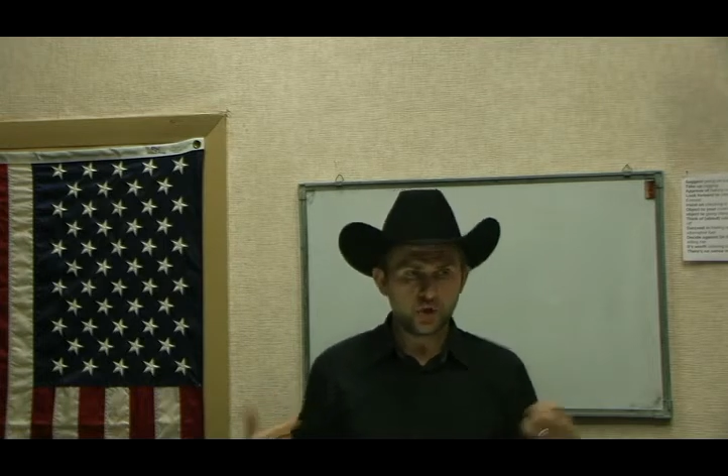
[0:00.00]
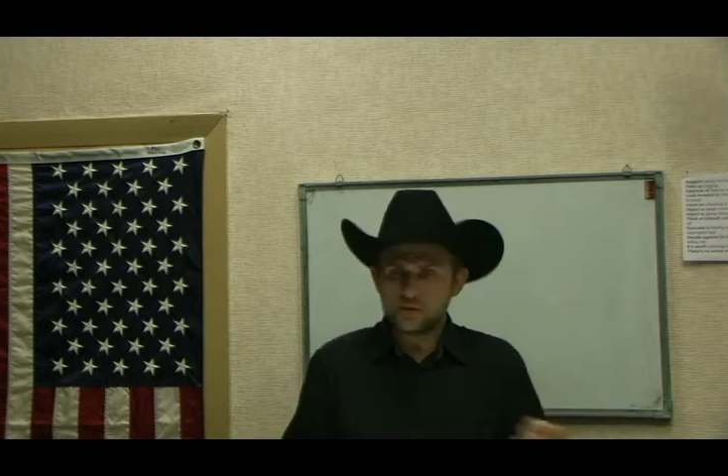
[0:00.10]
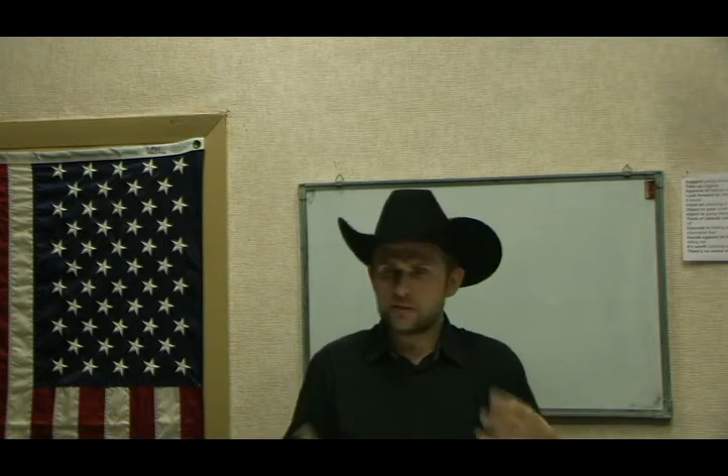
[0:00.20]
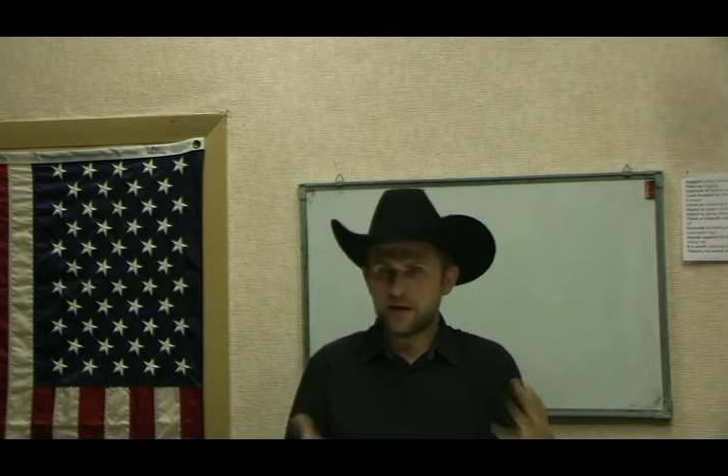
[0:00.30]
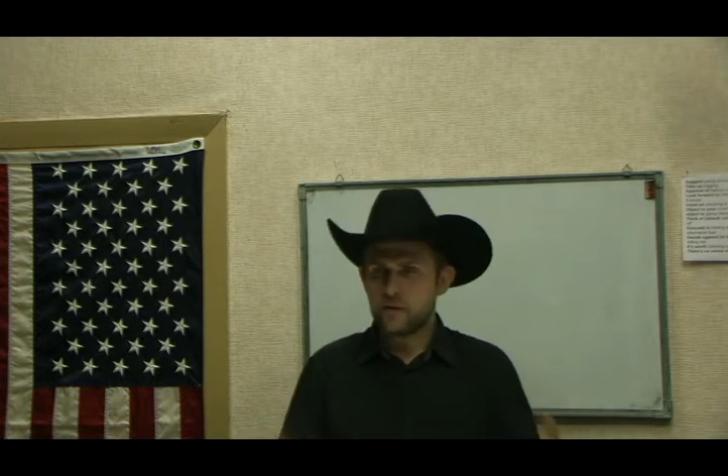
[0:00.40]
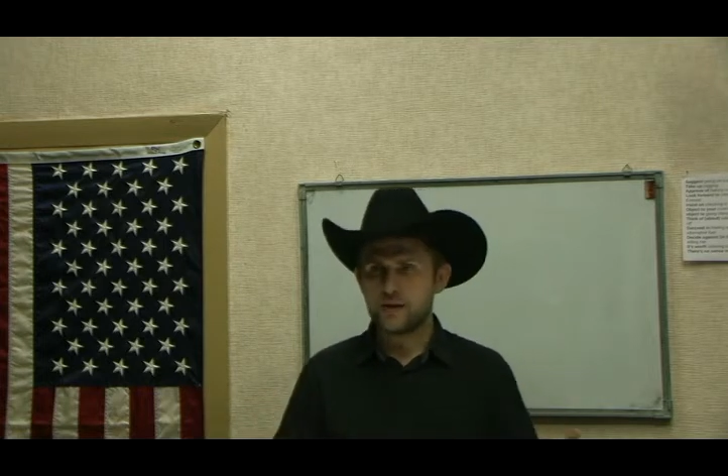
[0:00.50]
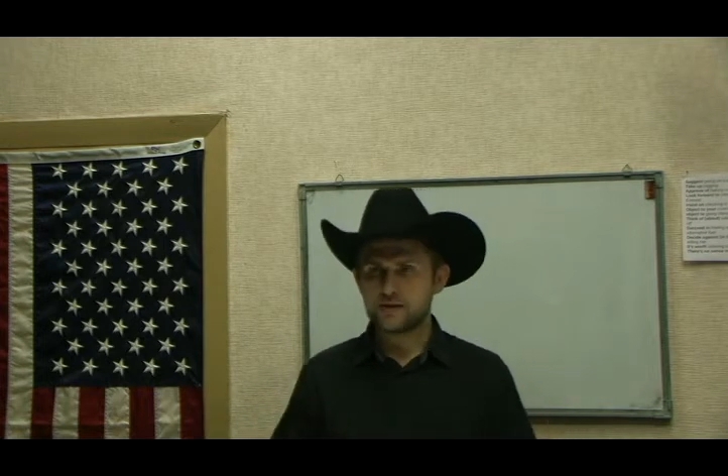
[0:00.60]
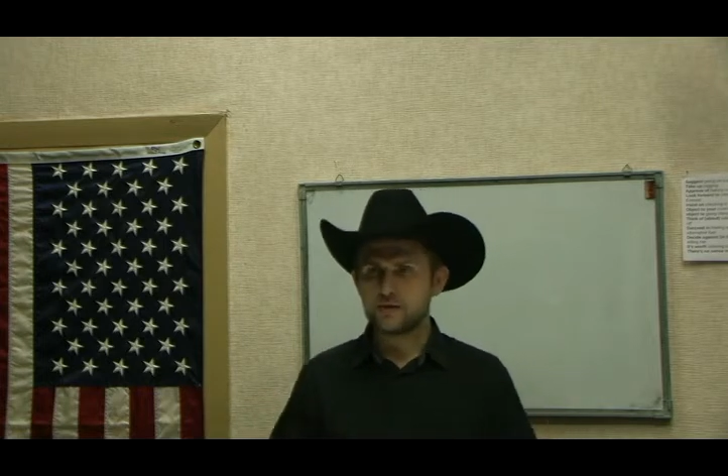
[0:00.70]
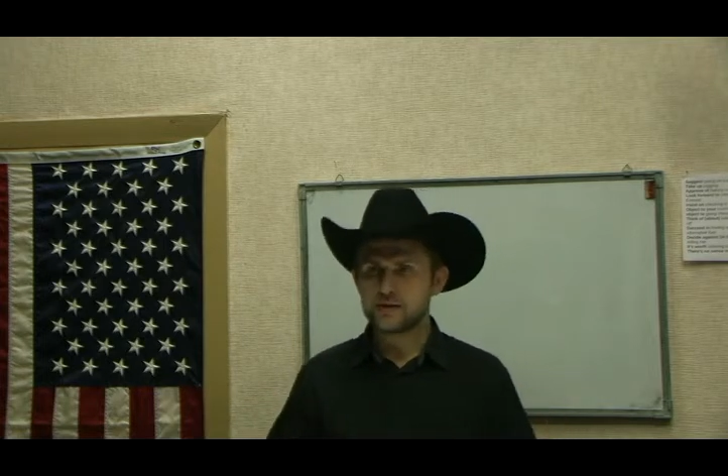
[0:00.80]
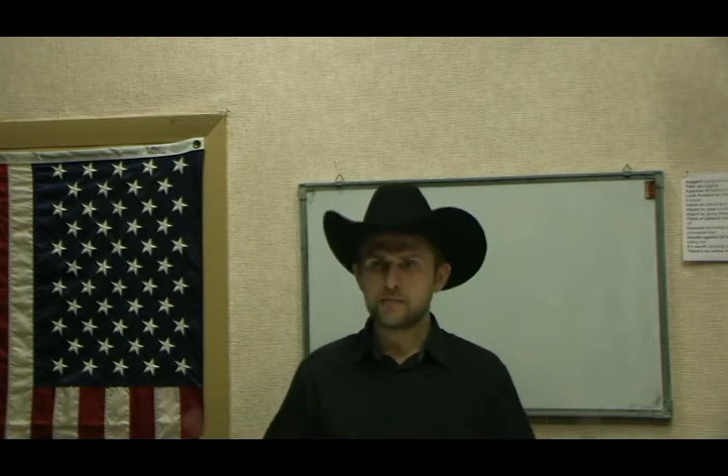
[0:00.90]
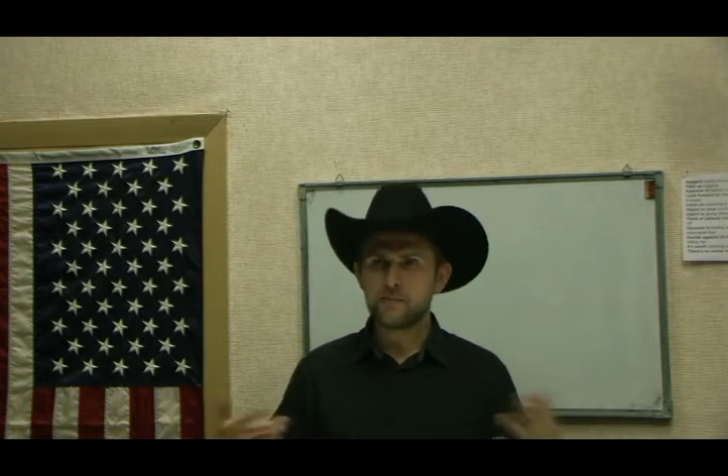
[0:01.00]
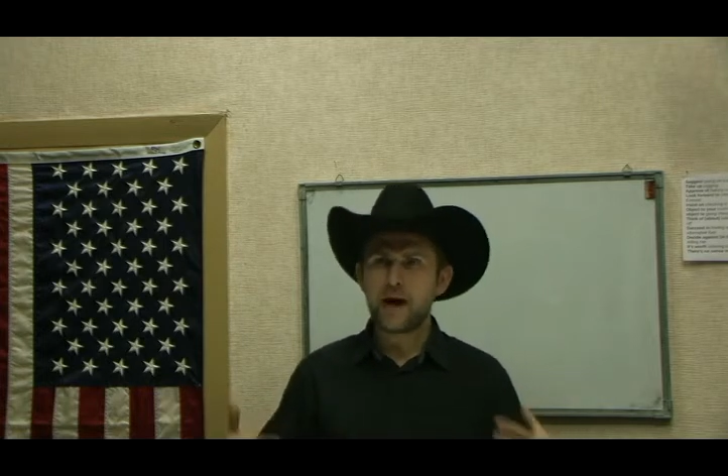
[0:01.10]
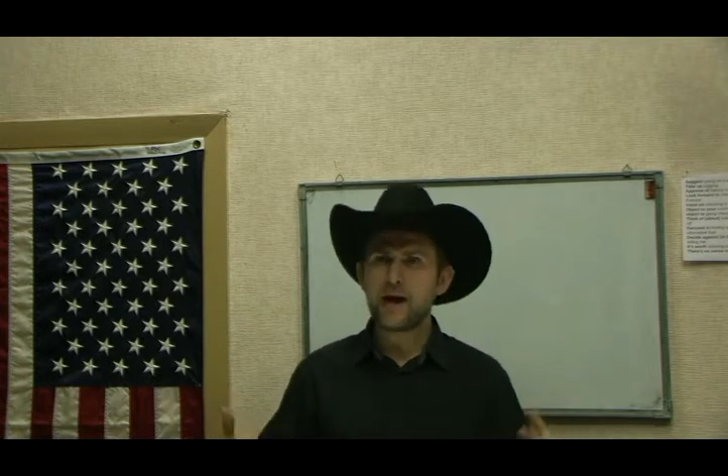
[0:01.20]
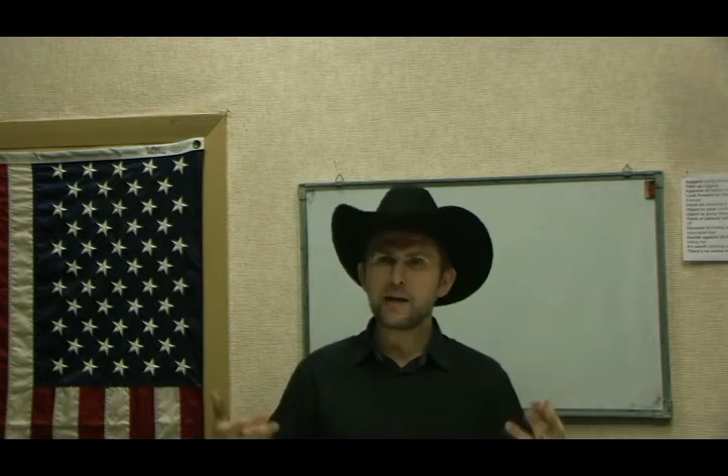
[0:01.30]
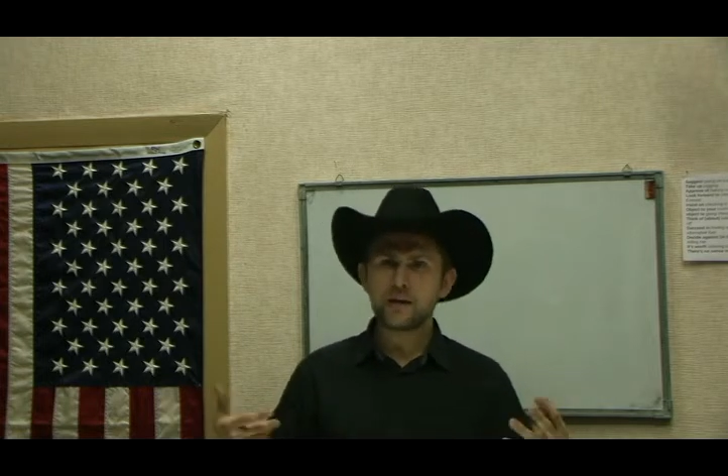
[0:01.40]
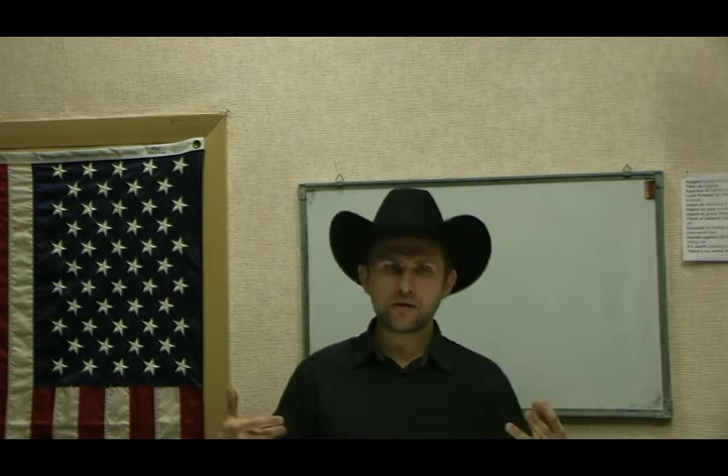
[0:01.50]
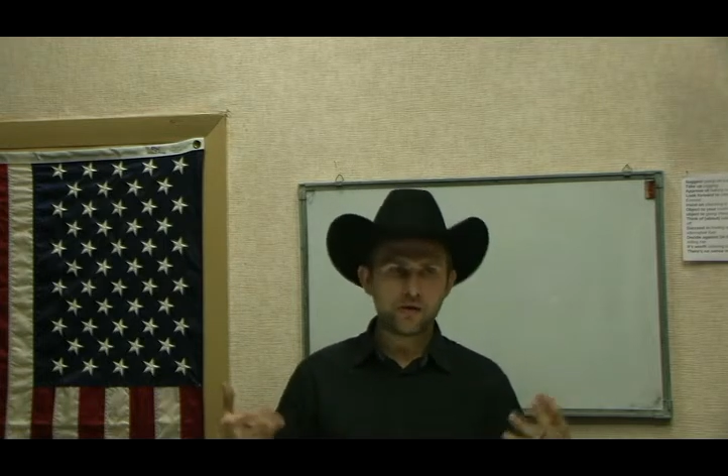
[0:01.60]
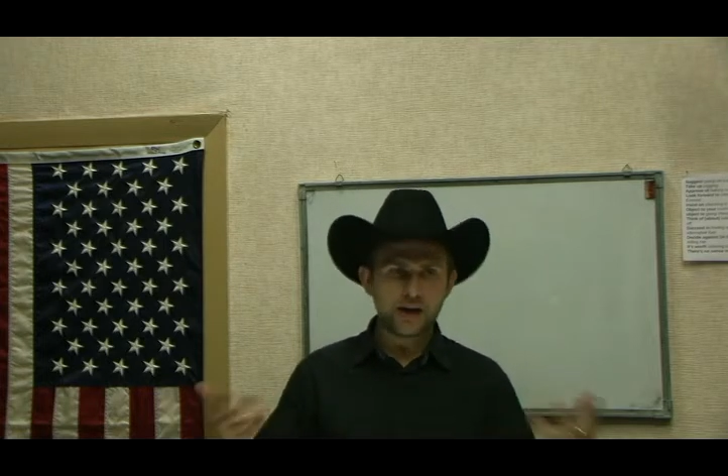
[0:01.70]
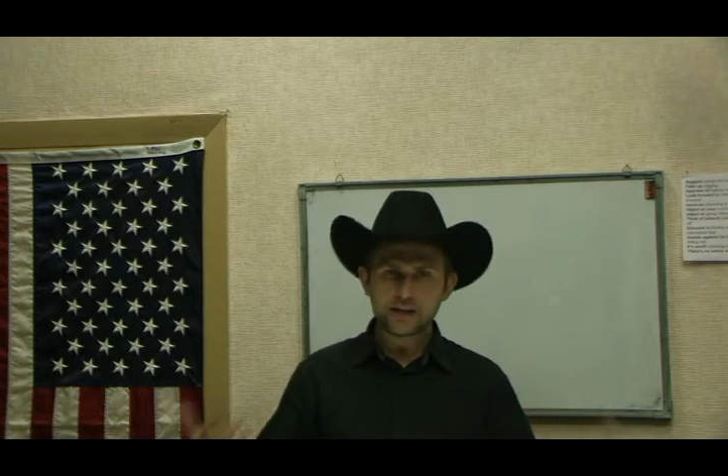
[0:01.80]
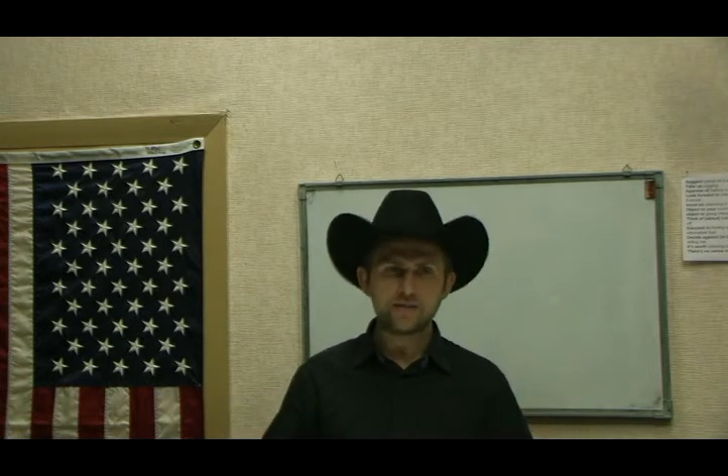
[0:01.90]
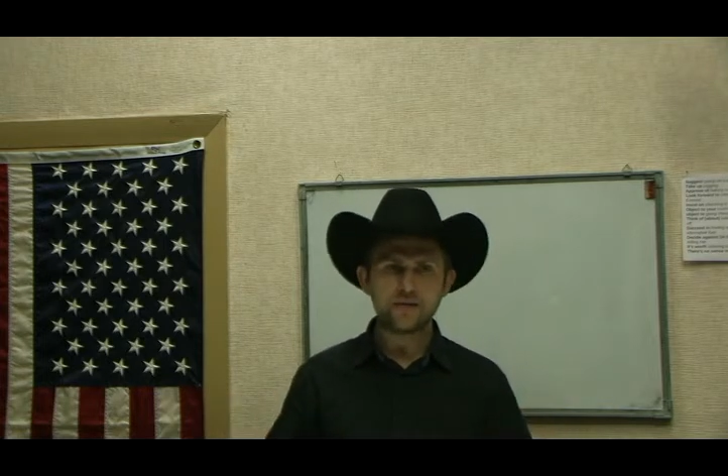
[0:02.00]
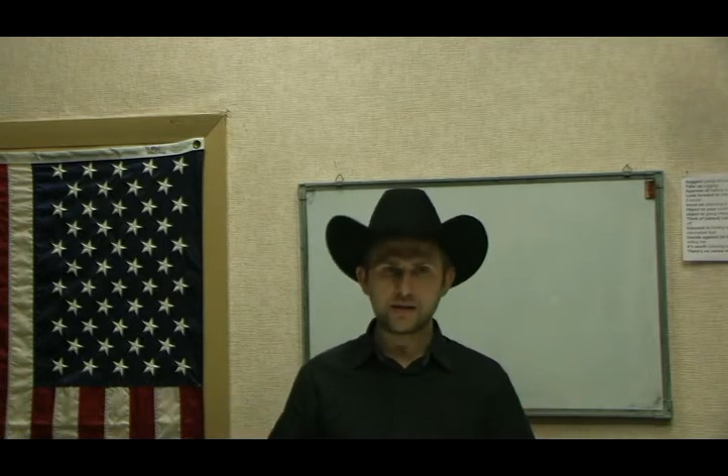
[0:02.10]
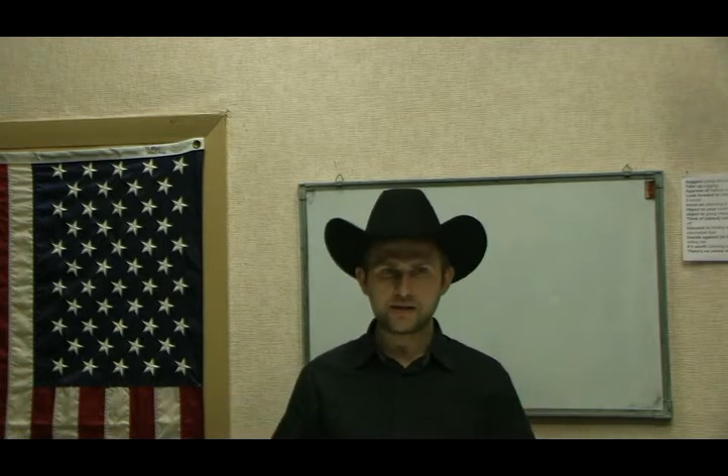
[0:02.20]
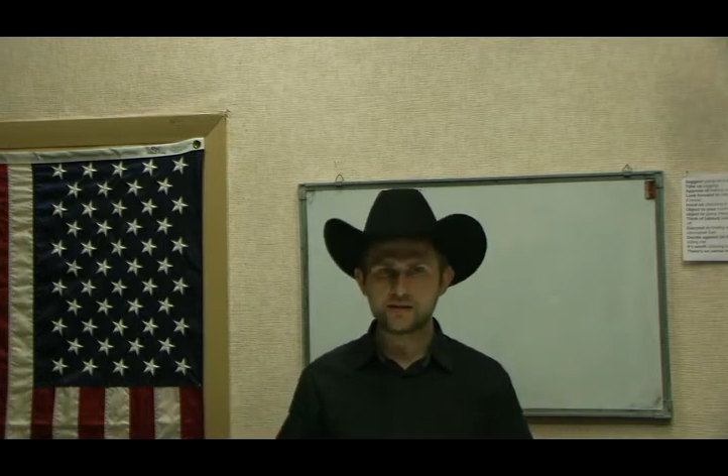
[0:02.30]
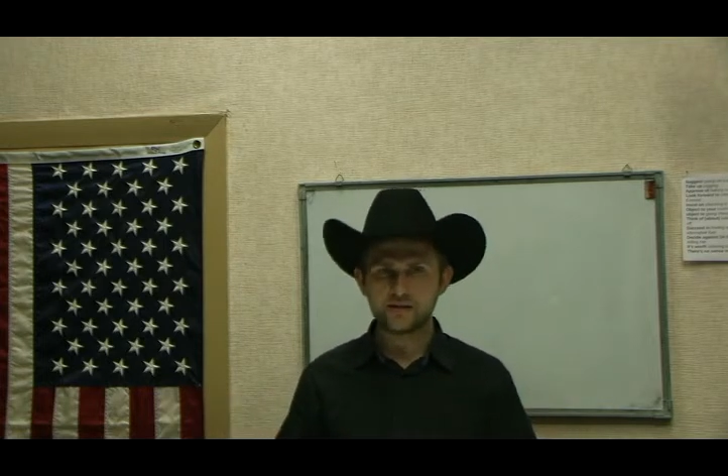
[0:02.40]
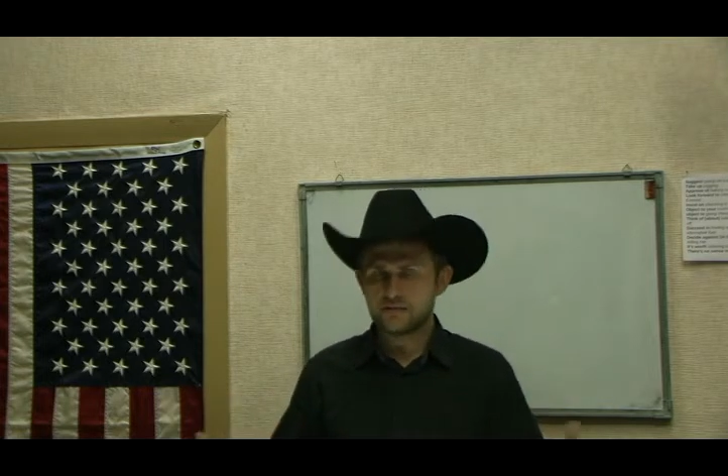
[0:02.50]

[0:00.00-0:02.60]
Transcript: I chose it my way. So it's my creativity.